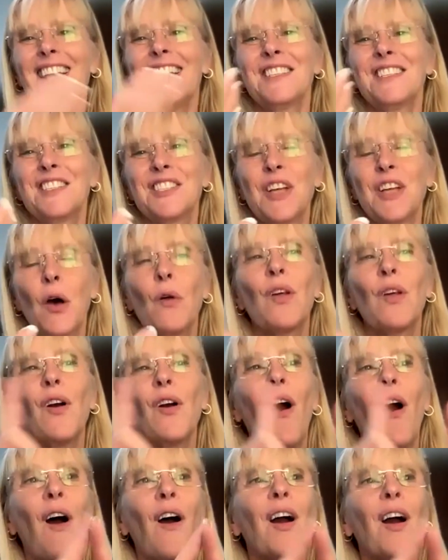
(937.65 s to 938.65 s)
So there
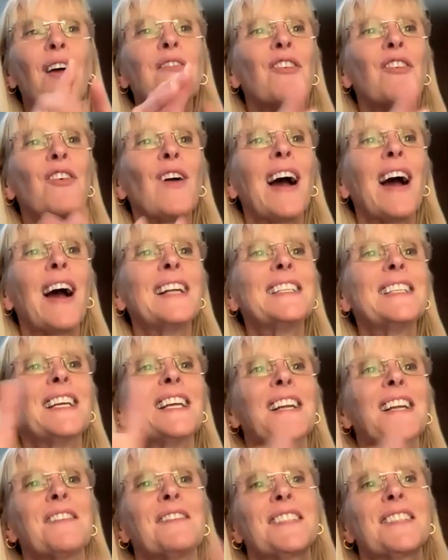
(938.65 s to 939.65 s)
are a
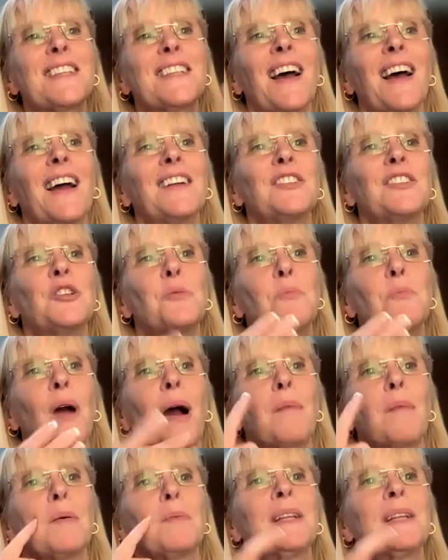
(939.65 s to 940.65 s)
variety of signs. You
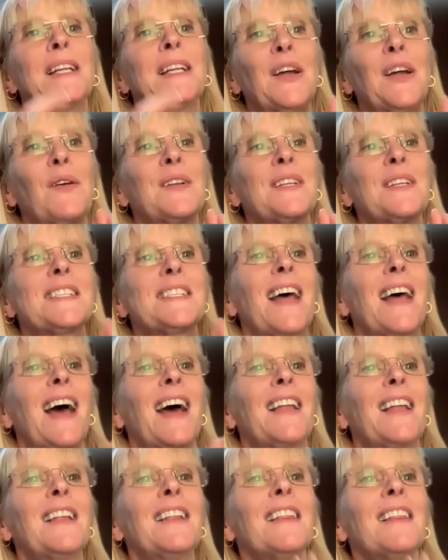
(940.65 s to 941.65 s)
probably noticed
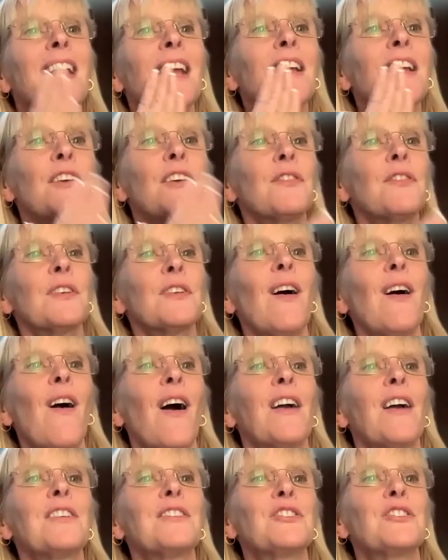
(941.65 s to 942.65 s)
that. And thank you for the
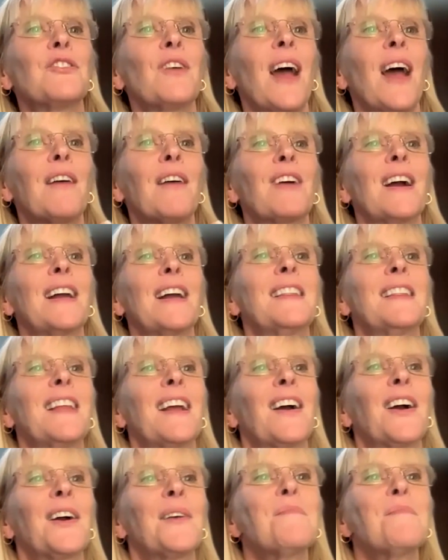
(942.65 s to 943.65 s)
hearts you have right
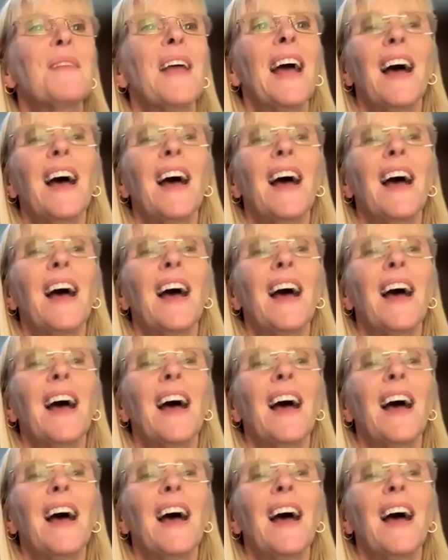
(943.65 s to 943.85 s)
there.